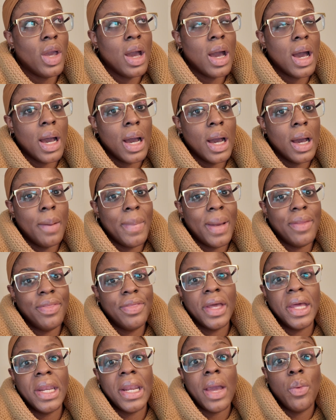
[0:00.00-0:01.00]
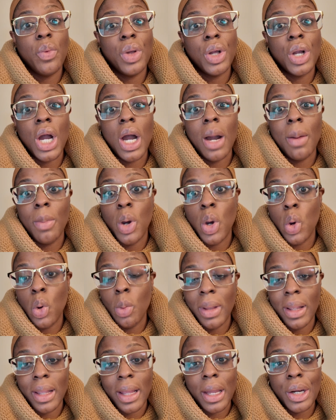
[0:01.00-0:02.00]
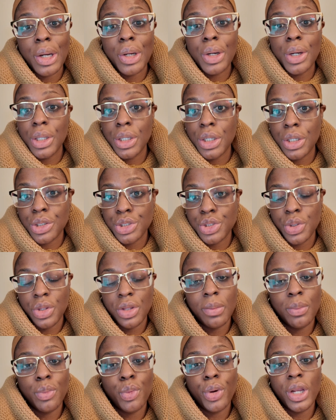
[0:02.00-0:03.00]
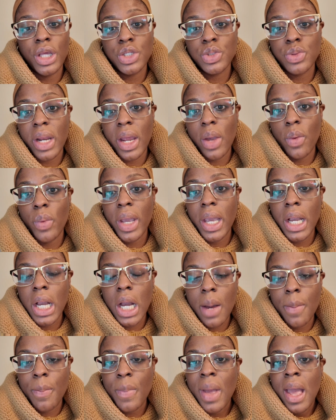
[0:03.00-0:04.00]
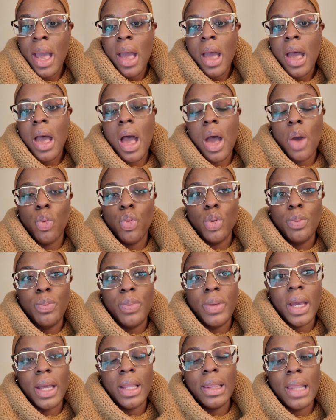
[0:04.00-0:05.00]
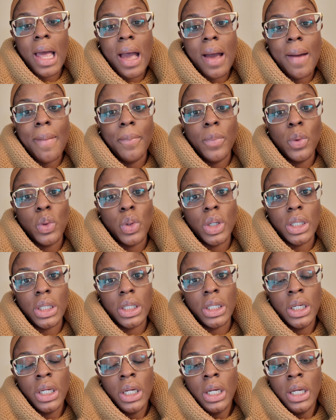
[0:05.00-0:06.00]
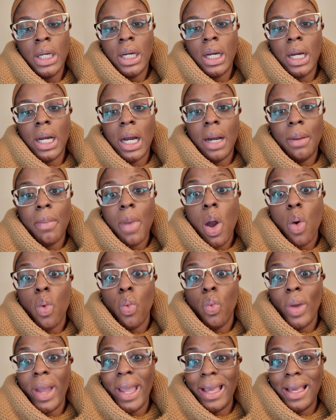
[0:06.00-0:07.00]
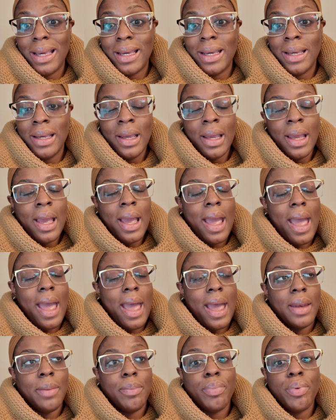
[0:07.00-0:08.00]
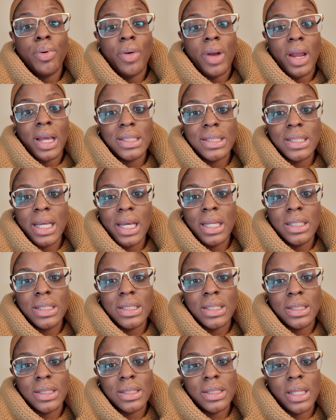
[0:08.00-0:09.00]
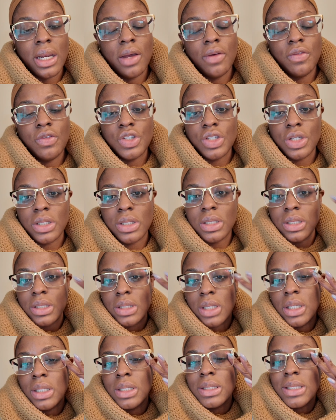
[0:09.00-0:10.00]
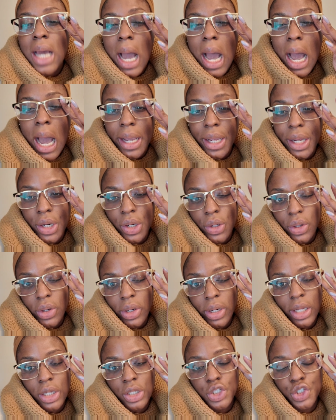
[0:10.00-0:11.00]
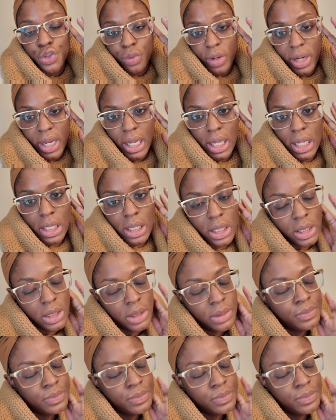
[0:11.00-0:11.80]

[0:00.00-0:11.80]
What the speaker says: And then I will come home a lot earlier. So in the mornings when I wake up, I will be a lot more awake and present instead of just tired and drained.